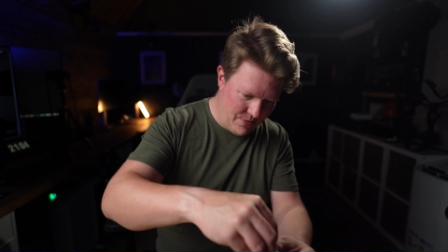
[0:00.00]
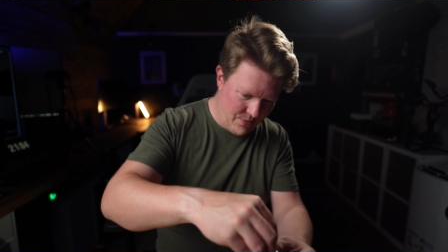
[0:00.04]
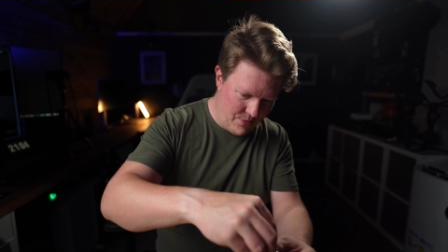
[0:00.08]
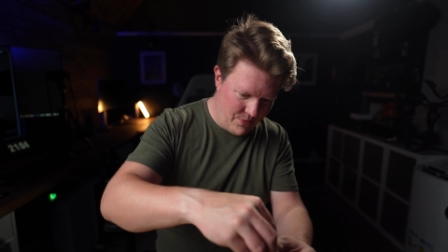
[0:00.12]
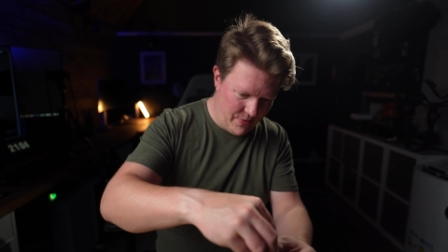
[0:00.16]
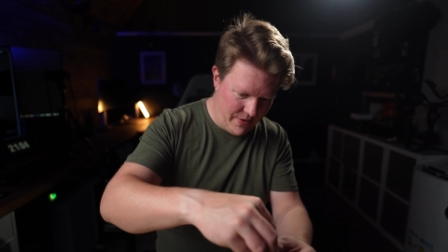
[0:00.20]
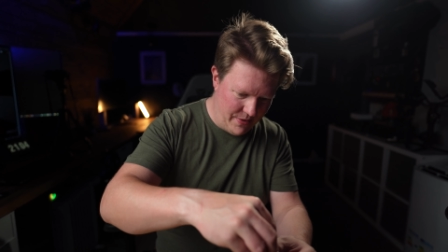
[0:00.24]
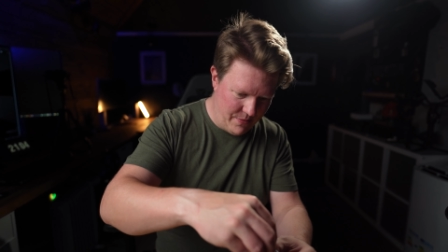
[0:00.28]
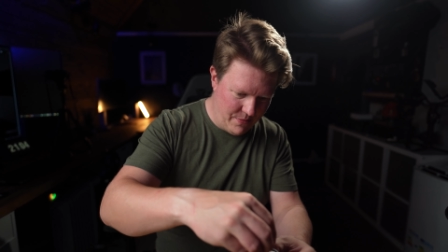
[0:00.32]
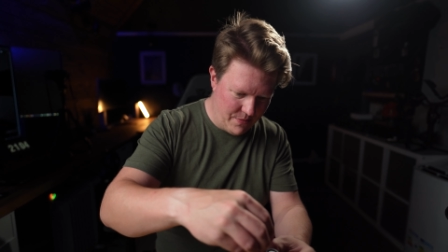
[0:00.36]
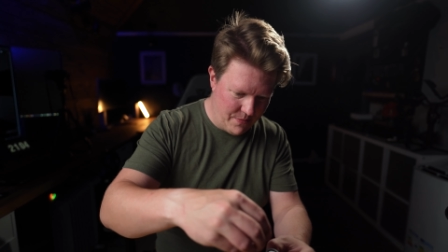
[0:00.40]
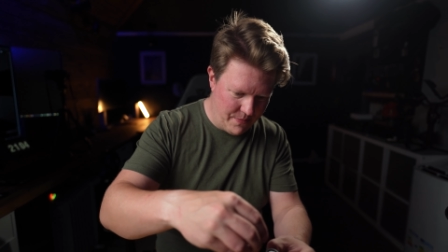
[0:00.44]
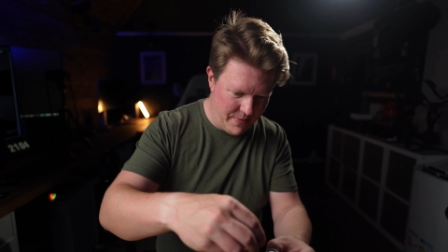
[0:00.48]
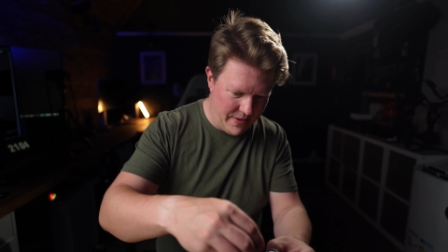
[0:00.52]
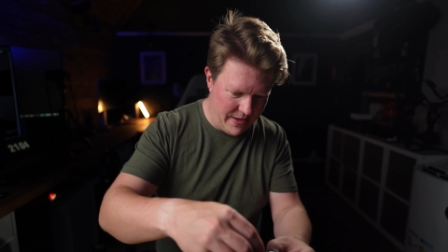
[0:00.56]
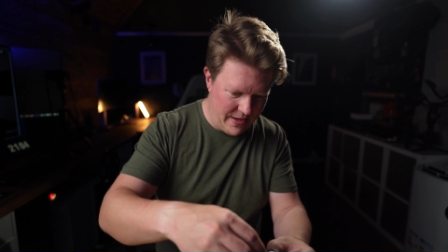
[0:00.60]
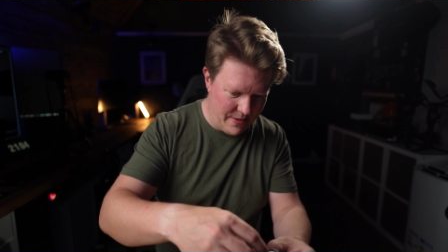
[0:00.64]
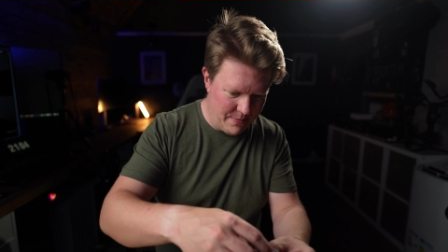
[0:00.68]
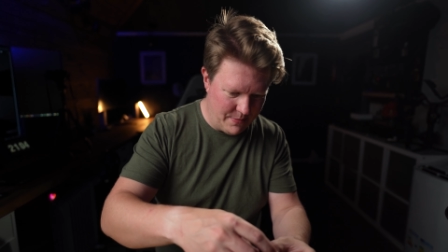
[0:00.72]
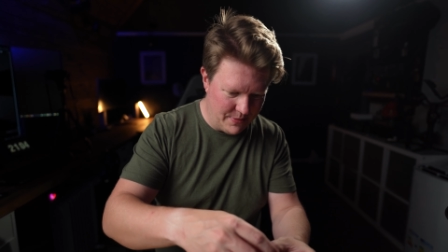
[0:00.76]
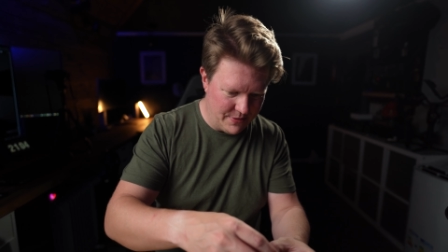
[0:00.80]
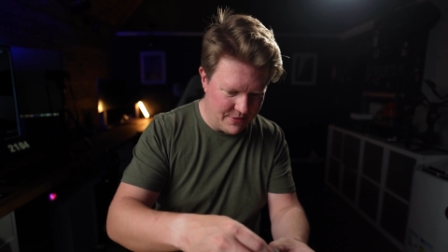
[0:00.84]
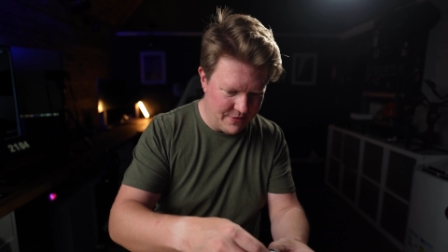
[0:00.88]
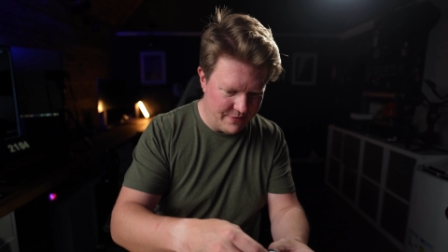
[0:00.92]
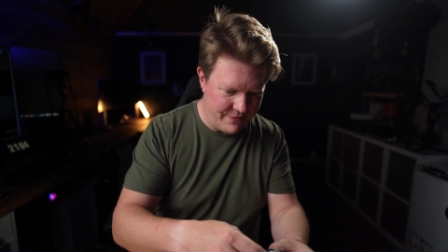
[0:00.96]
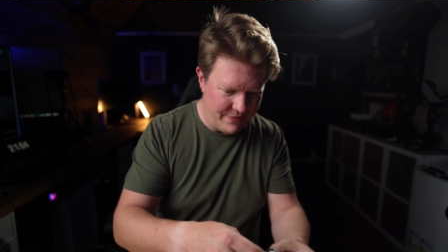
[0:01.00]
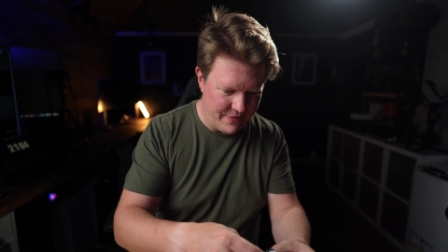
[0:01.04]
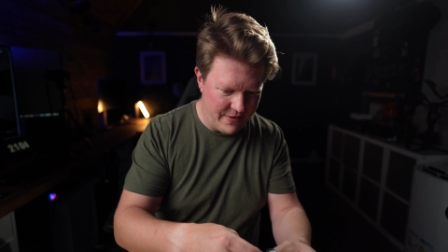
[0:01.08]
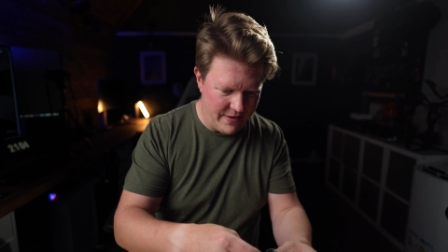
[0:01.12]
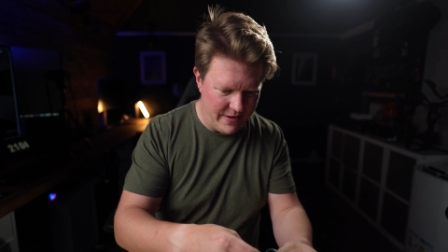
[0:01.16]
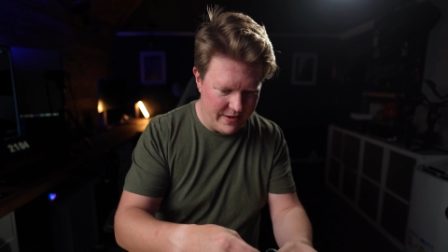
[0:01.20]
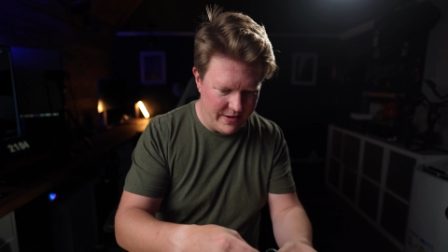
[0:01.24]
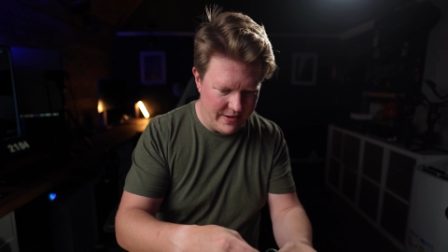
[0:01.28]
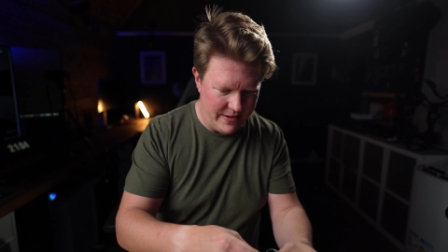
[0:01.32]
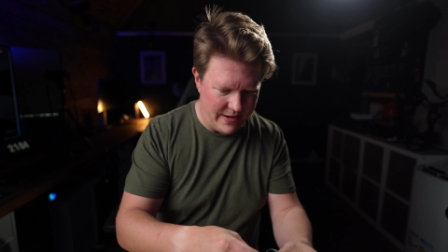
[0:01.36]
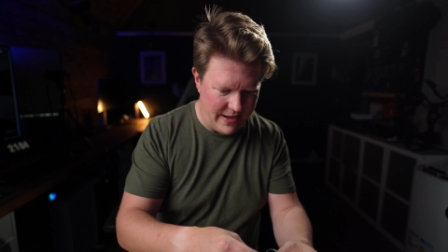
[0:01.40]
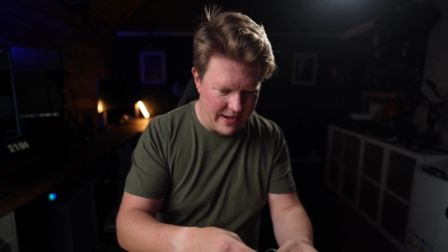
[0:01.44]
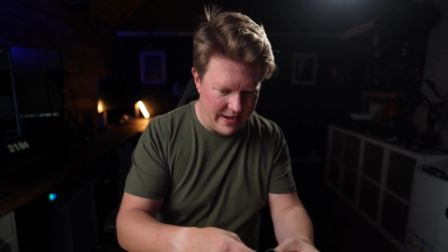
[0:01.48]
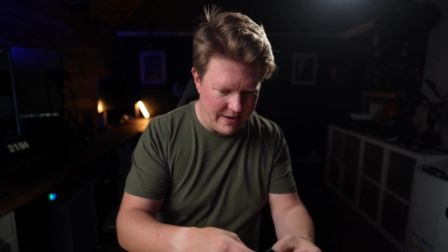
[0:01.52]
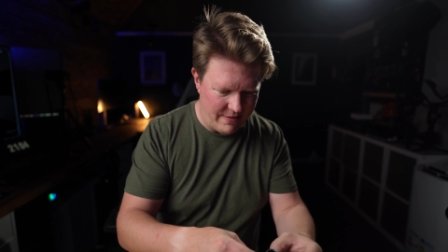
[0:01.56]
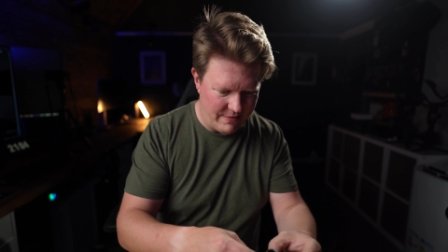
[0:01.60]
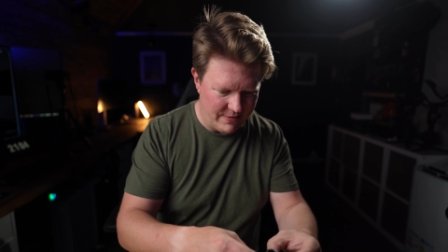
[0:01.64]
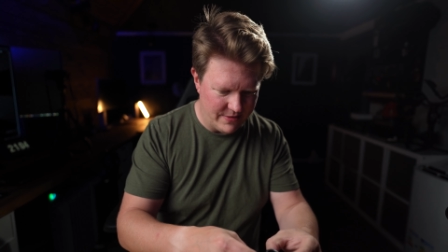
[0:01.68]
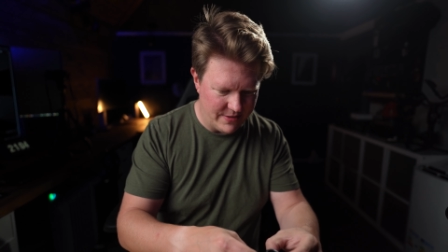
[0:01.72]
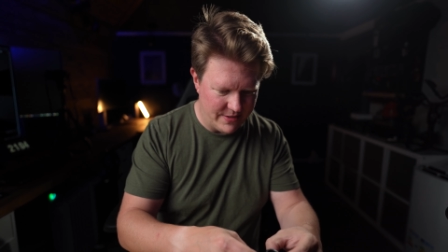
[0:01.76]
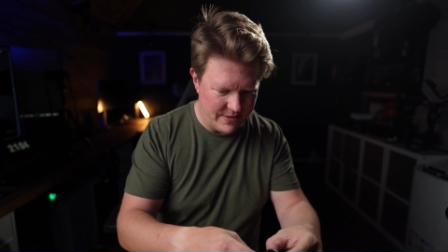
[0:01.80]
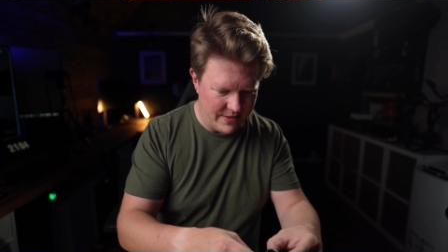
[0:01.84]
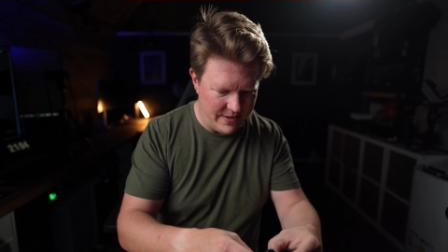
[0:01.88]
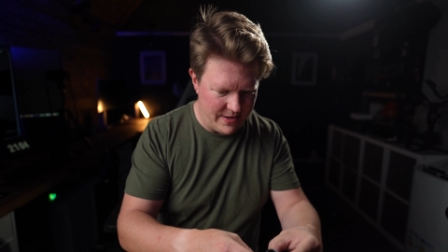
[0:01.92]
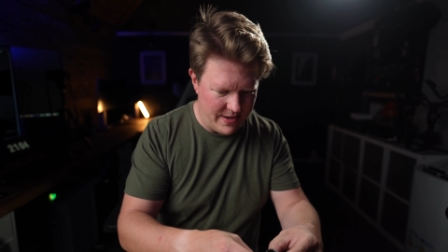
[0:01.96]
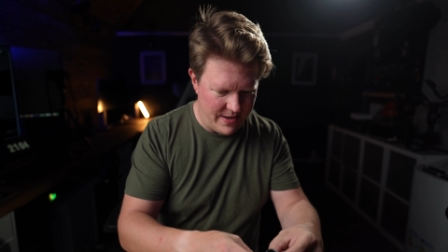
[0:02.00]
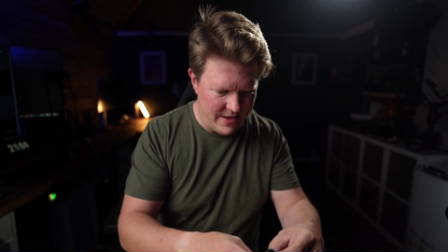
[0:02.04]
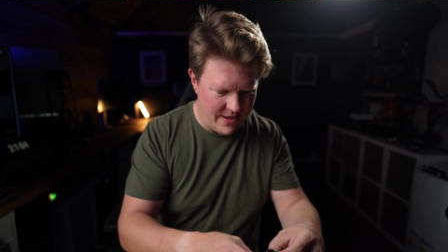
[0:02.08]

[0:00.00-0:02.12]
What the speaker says: we will be able to find out